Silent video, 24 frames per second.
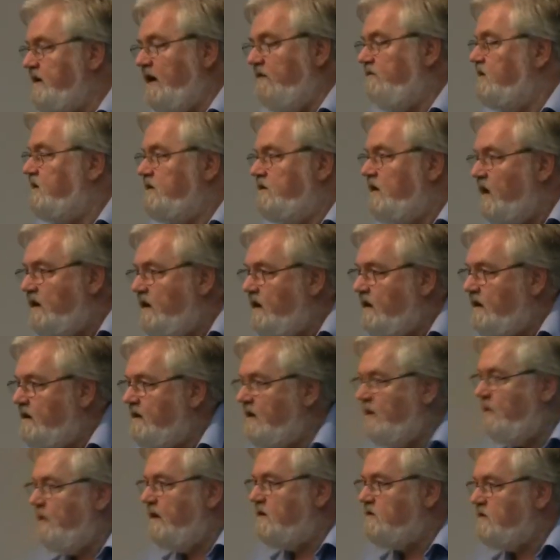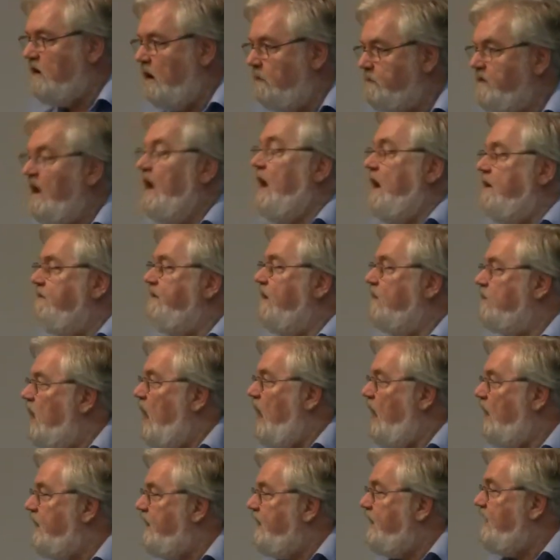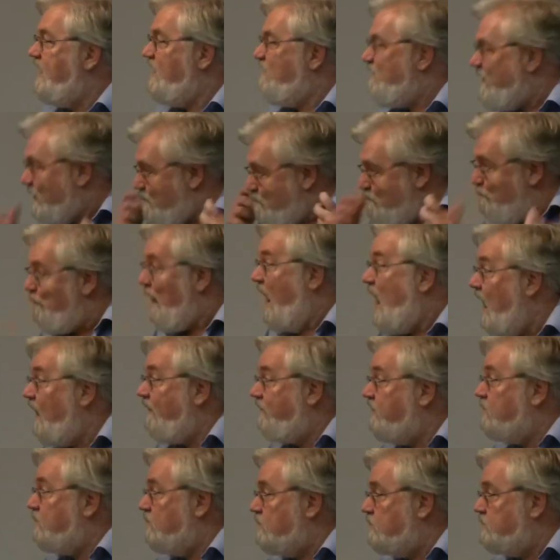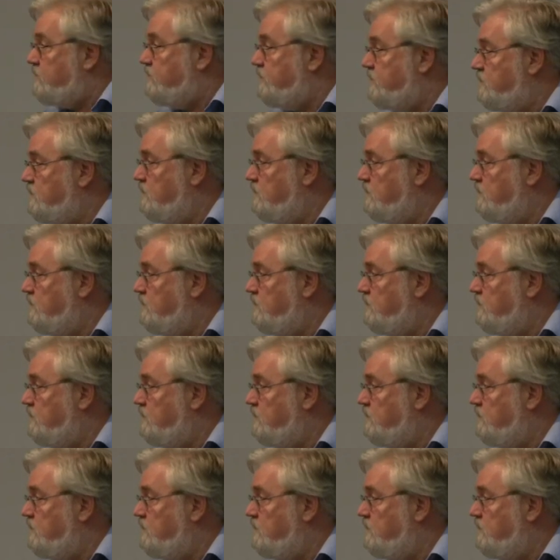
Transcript: They haven't done anything about jobs. They're not even bothered.